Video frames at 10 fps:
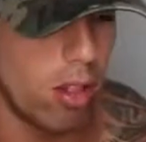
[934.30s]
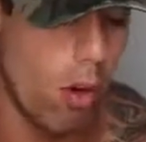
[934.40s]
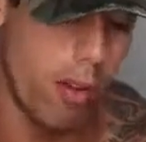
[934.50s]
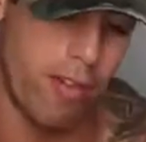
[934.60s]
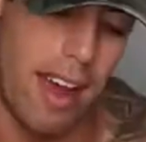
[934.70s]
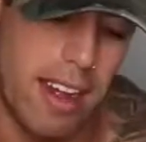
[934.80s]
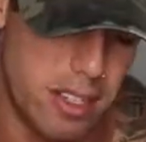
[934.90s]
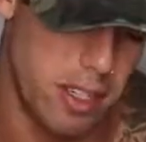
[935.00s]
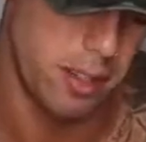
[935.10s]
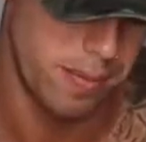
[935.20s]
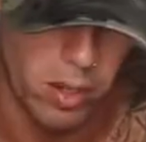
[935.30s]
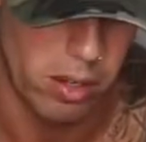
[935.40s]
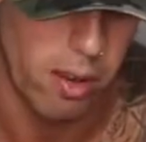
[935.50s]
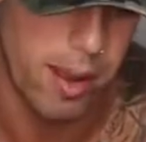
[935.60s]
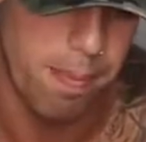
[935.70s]
Low in fat too,
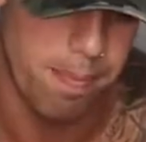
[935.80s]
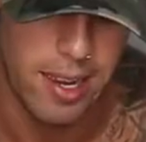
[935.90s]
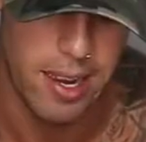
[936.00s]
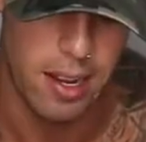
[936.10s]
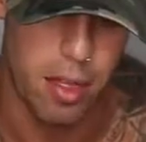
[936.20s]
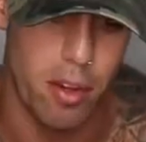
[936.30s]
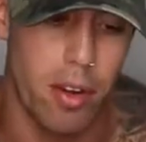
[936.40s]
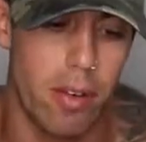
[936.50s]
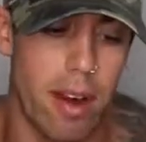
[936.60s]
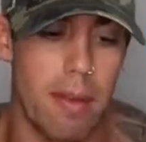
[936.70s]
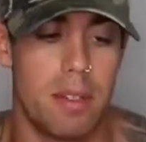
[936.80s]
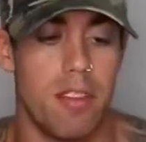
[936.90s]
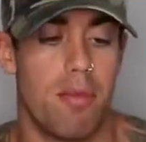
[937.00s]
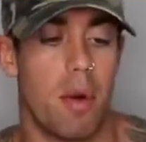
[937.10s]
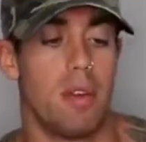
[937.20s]
1 gram, and 30 grams
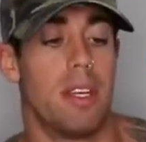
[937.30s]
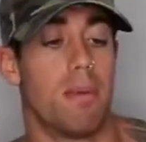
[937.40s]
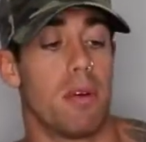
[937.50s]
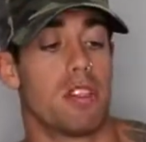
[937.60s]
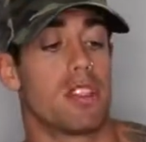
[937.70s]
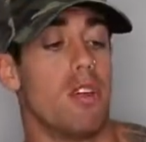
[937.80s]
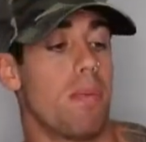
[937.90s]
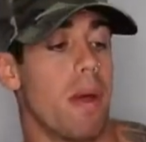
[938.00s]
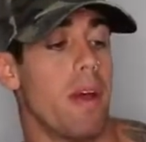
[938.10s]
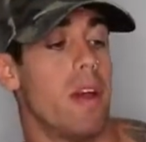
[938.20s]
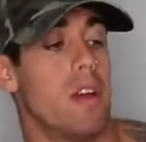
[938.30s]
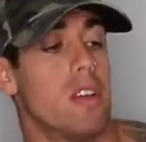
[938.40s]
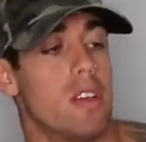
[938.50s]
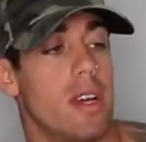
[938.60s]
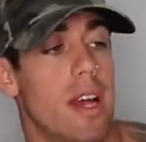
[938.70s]
of protein per scoop.
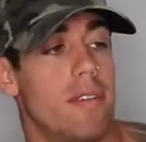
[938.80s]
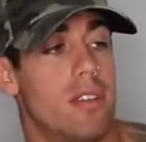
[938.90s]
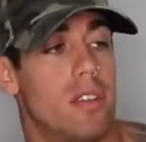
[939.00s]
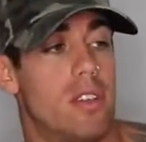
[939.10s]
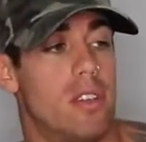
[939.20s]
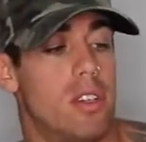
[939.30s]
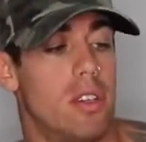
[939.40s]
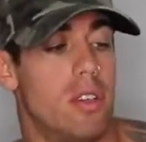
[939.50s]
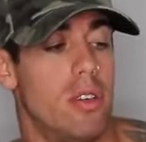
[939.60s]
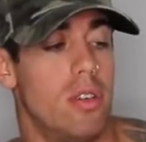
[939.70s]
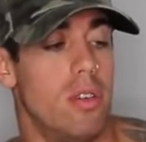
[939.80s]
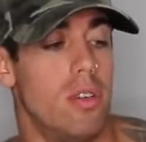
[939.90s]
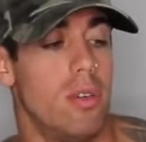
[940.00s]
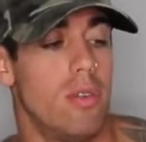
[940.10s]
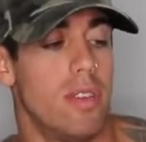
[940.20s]
So I have
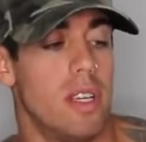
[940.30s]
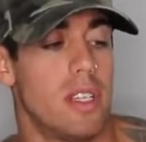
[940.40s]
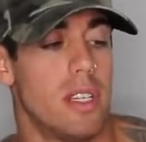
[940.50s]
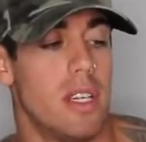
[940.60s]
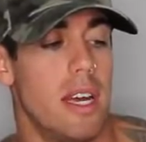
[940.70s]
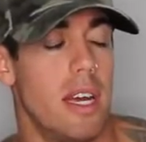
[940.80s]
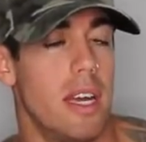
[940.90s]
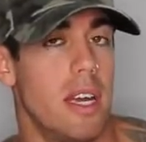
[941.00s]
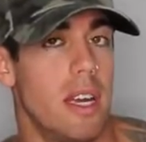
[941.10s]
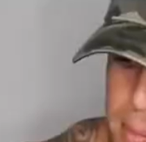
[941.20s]
two of these a day.